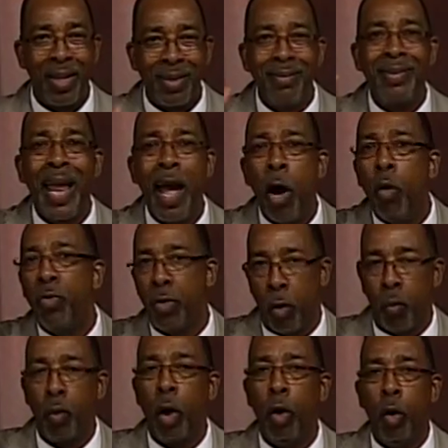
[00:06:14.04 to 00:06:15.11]
down the
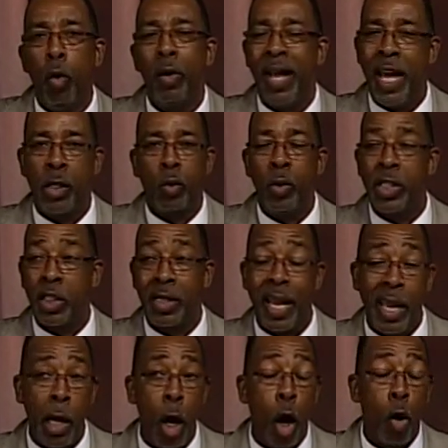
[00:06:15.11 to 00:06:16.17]
road, as we
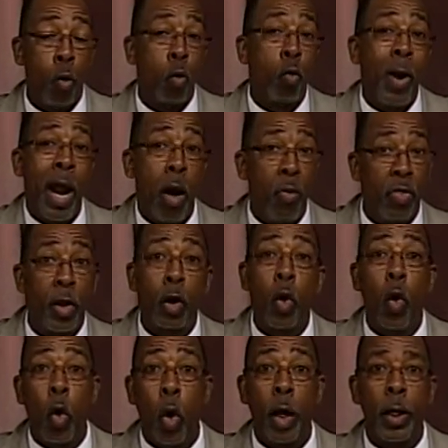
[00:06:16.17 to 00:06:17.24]
say, round the
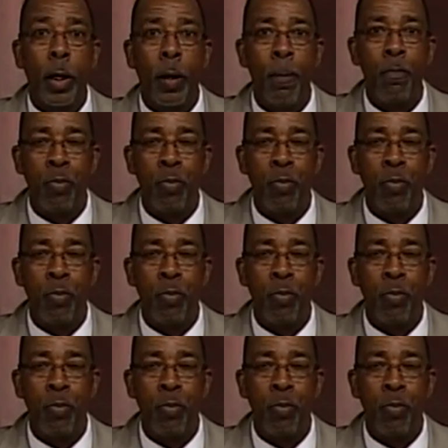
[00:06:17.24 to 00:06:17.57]
corner.